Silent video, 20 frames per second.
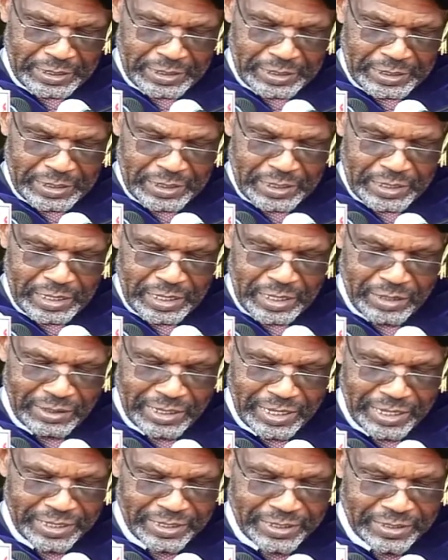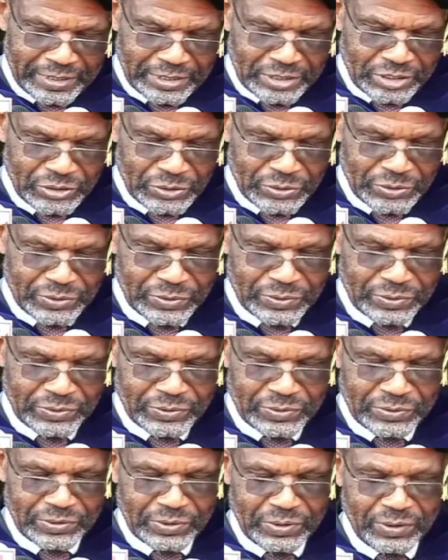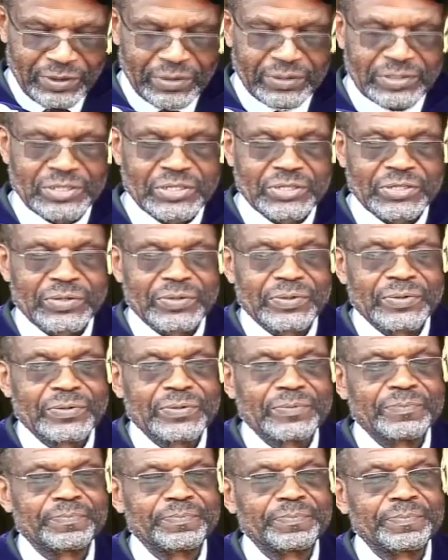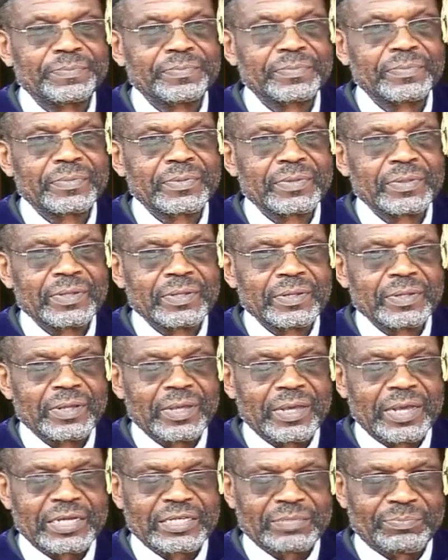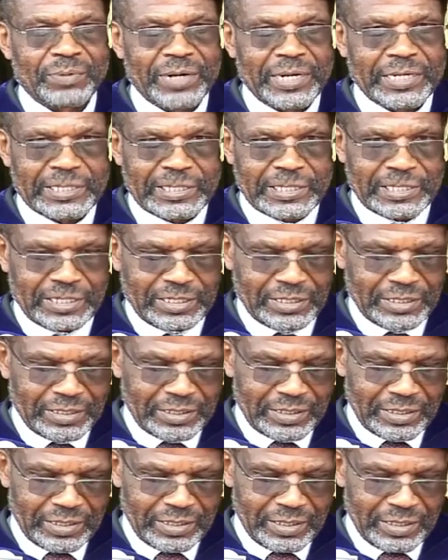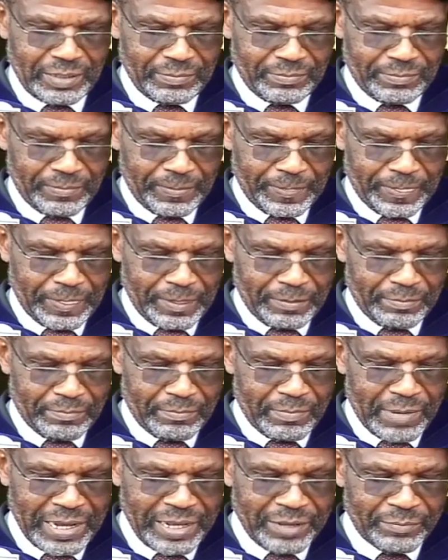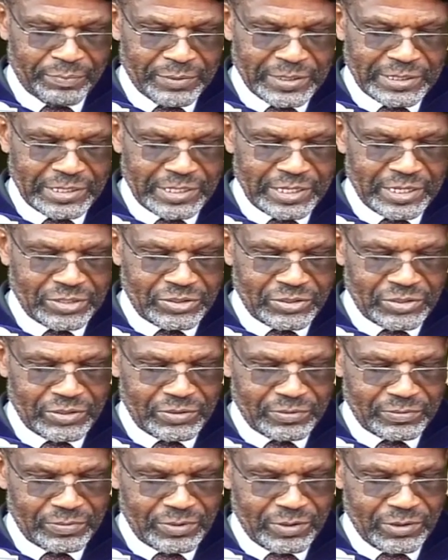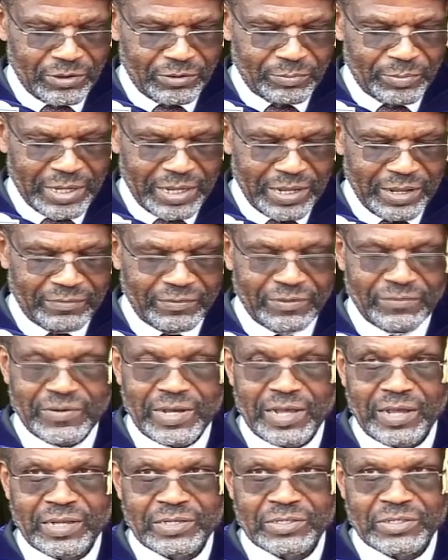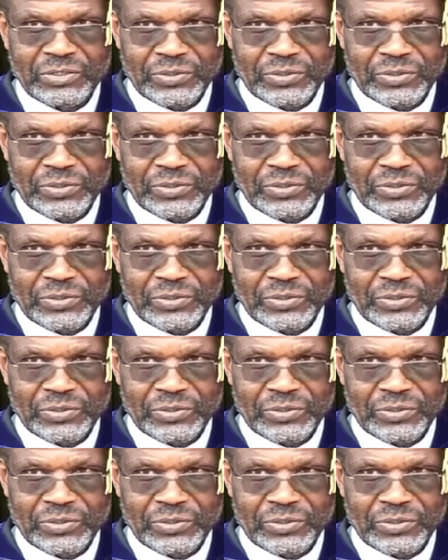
I'd like to also express my appreciation on behalf of Council